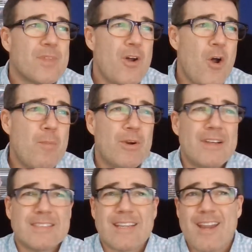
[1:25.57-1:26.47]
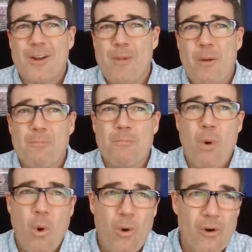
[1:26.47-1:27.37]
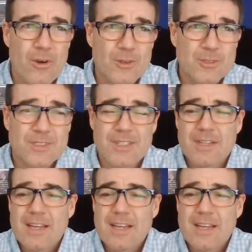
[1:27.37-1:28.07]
Auburn doesn't care about morals.